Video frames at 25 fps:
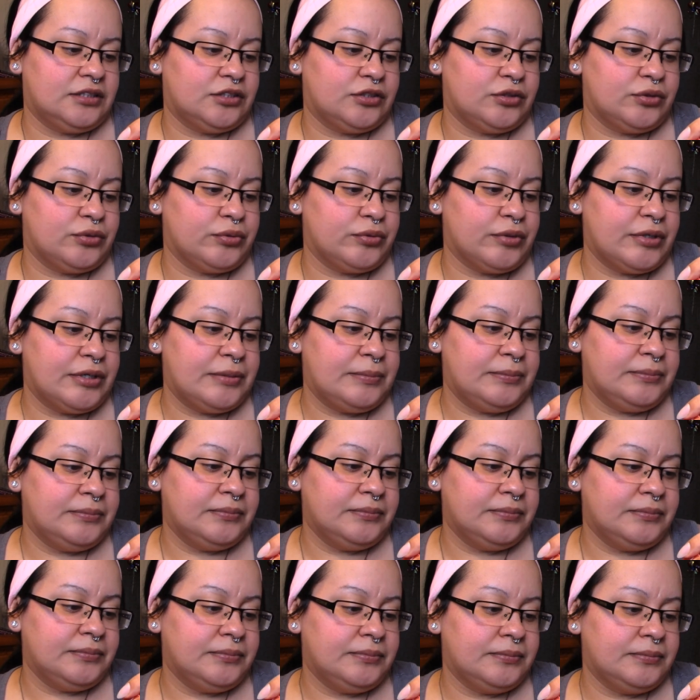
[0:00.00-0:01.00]

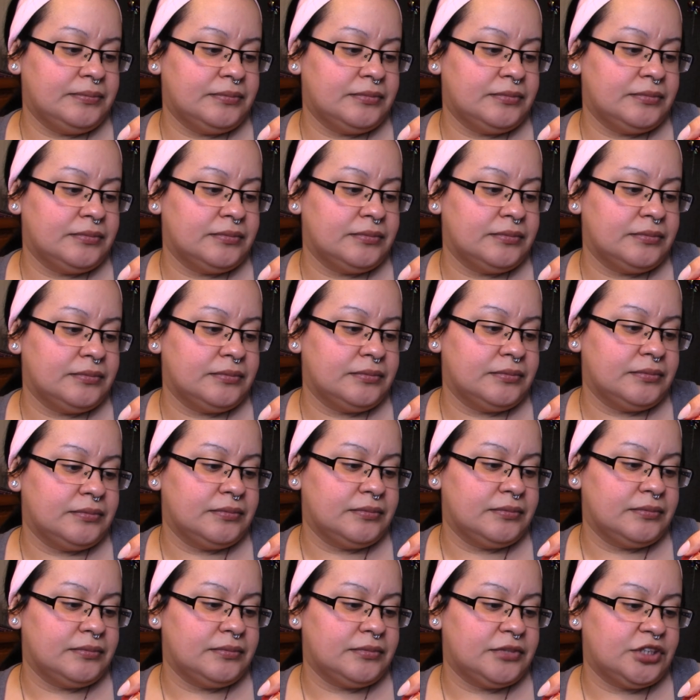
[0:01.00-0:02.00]
Creme
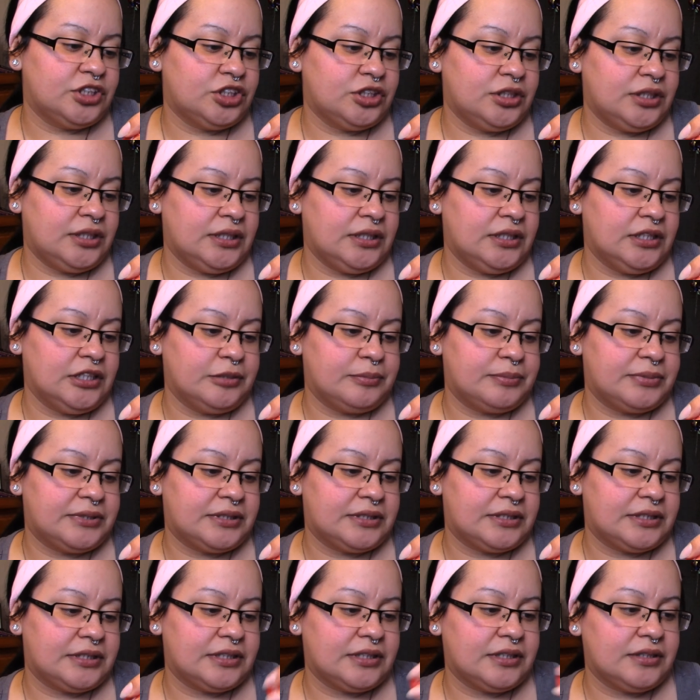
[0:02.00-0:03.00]
Sheen
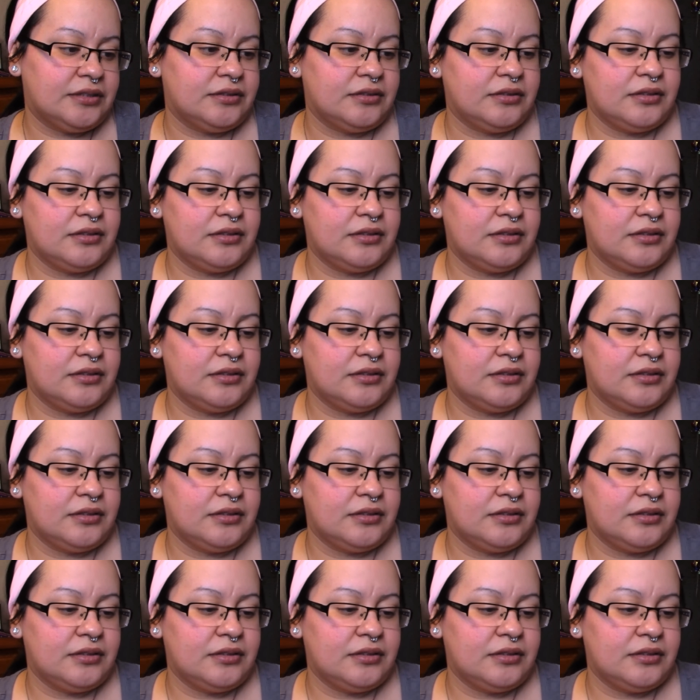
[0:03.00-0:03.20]
Lipstick.